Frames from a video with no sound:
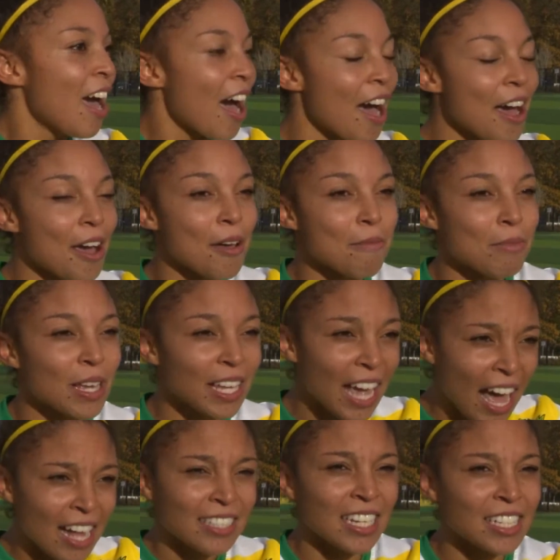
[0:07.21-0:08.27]
But
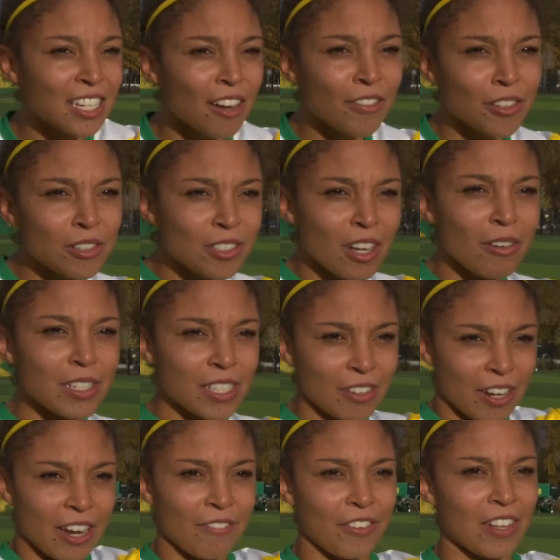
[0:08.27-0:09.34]
yeah, deja vu is always a
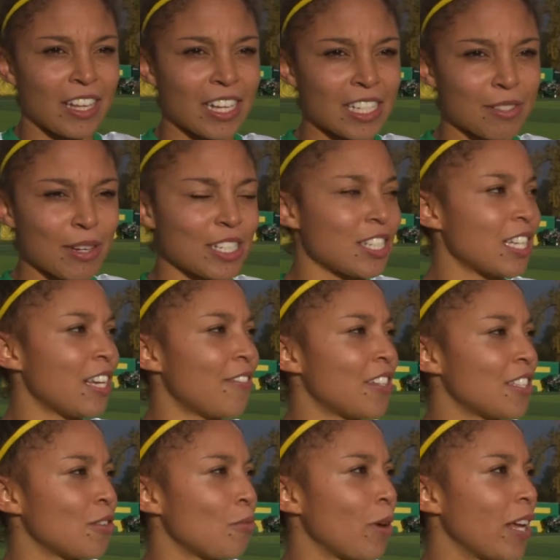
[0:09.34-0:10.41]
great feeling, especially if
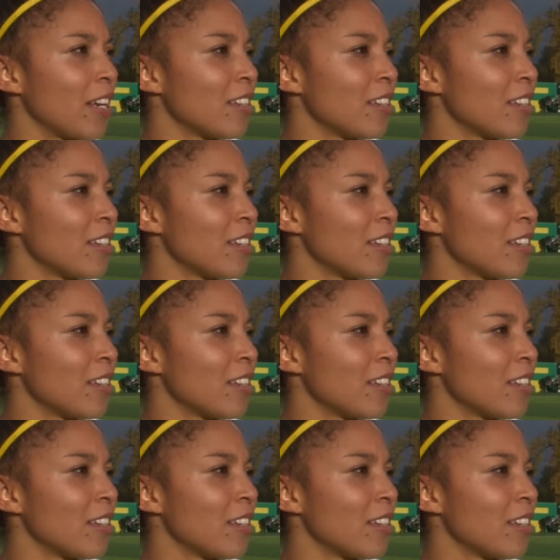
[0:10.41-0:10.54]
it's a win.